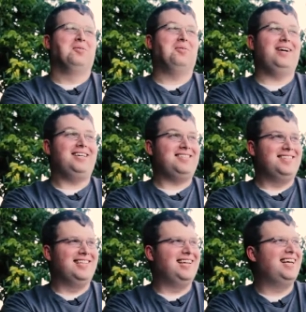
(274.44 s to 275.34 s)
Well,
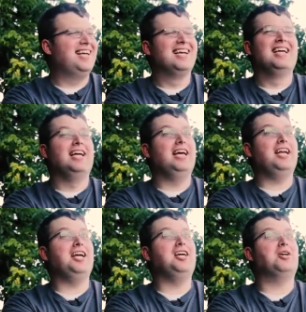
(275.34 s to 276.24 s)
it
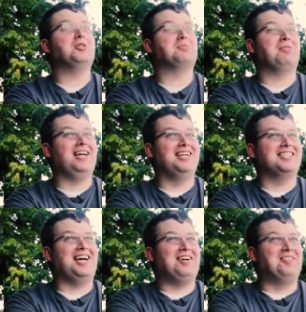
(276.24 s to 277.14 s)
didn't go as planned
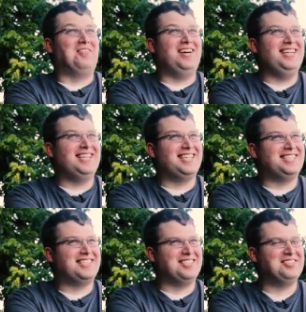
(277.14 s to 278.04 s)
as I wanted
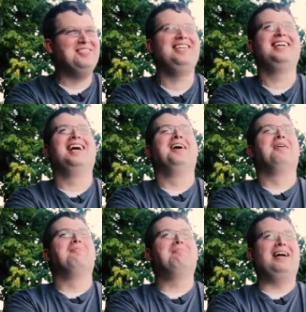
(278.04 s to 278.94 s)
it to,
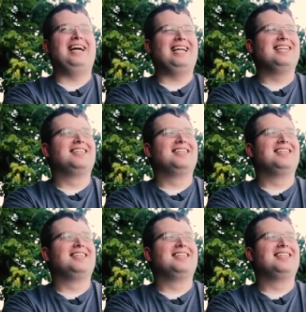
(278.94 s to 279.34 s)
but